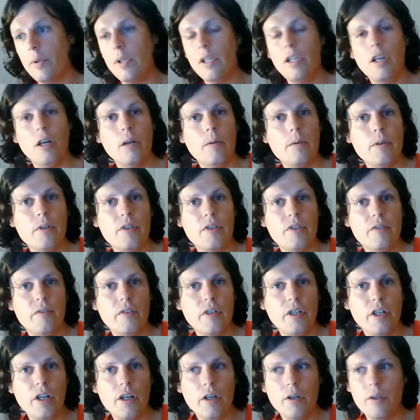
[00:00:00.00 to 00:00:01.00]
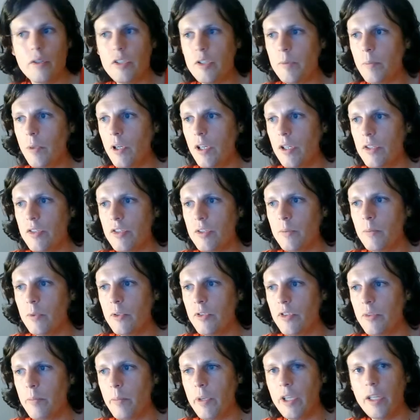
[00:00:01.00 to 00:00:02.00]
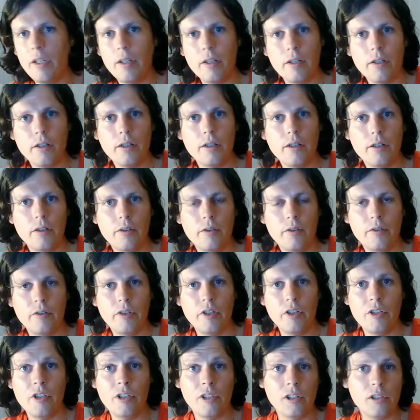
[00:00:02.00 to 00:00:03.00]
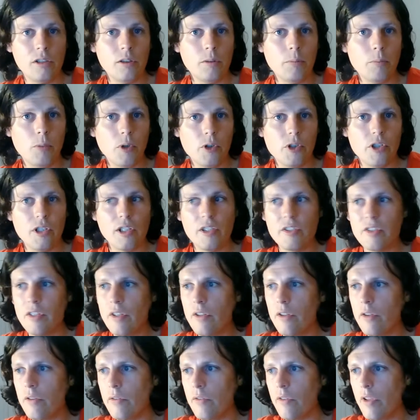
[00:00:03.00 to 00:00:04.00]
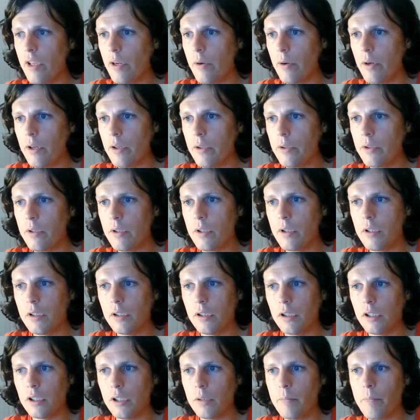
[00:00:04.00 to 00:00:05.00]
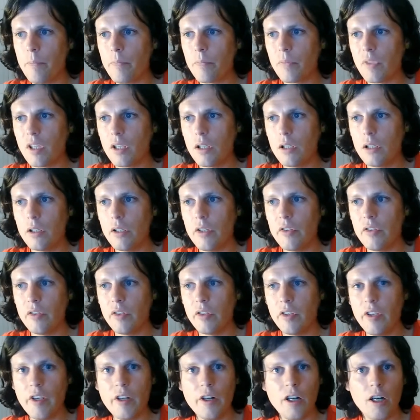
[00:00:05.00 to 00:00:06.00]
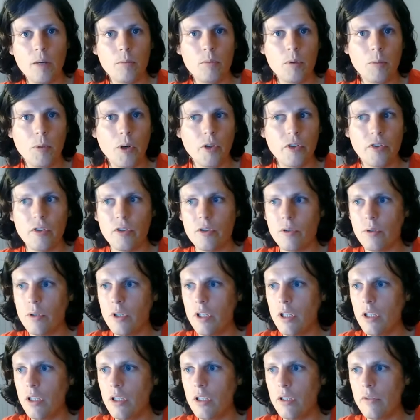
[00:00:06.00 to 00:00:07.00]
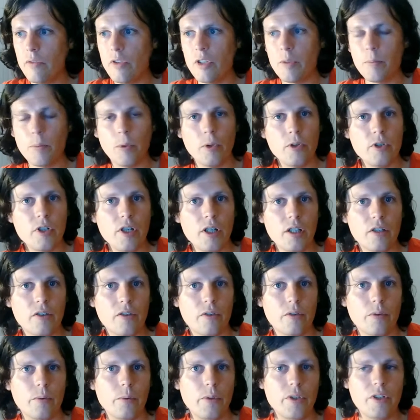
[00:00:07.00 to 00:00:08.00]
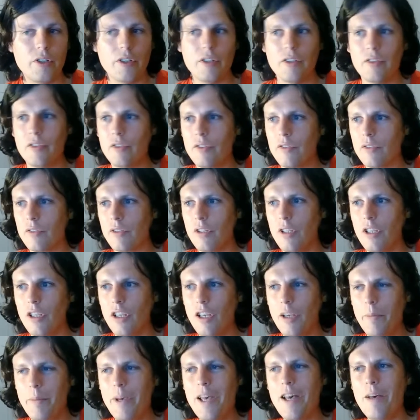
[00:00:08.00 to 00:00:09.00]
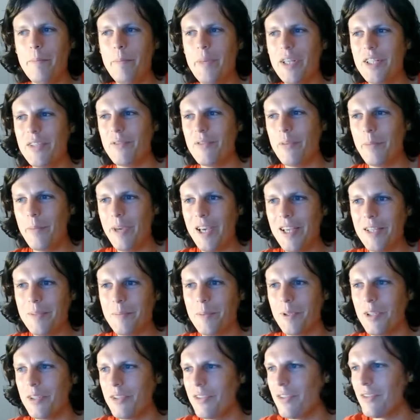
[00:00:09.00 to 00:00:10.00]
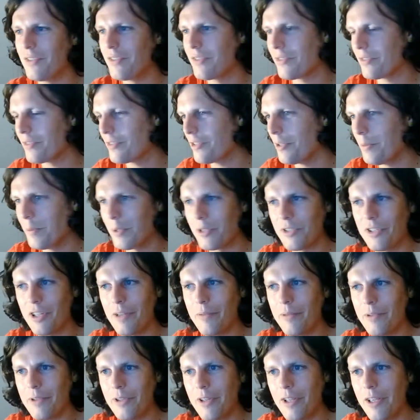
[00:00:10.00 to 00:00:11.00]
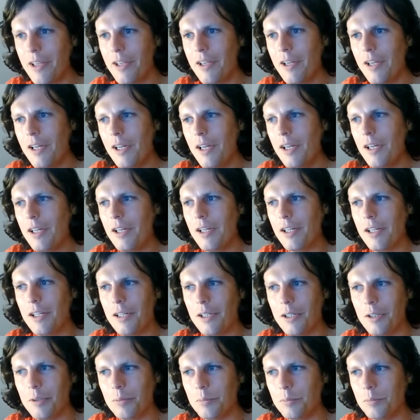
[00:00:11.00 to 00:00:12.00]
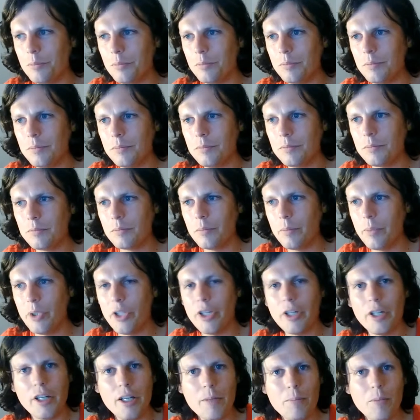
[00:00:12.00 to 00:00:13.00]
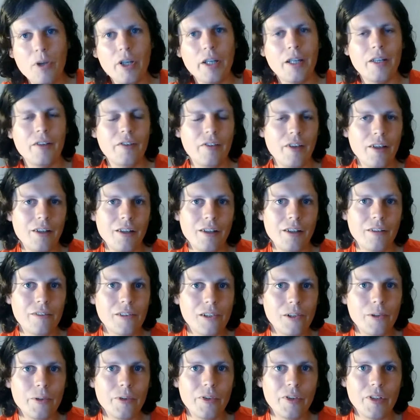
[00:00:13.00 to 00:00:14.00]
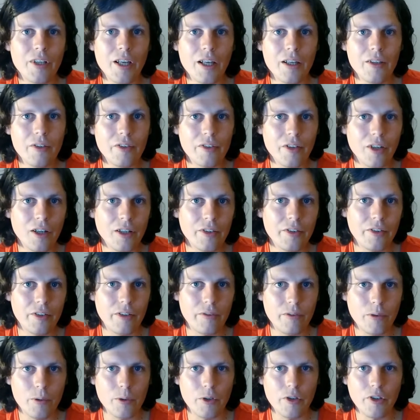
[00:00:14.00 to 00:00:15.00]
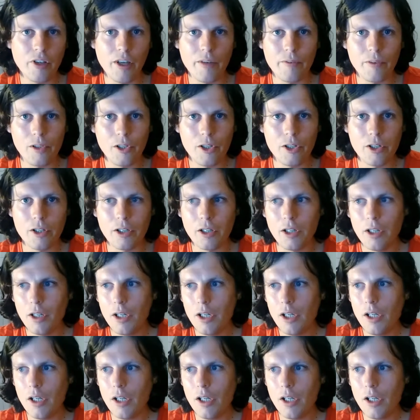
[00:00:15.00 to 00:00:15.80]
So I really hope this video inspires someone to make a digital modular synth of their own um, there's a GitHub repository of this project, which is uh, a bit of a mess because there's so much stuff in there. Um, but it might contain enough clues to get you started if you want to have a look.